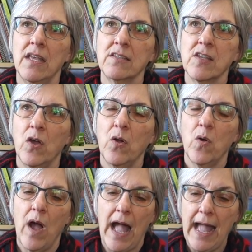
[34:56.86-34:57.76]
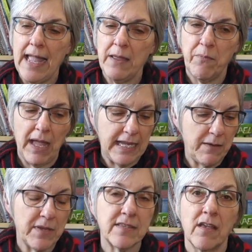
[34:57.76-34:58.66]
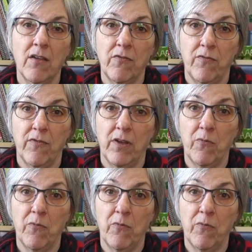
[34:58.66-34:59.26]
So I gave myself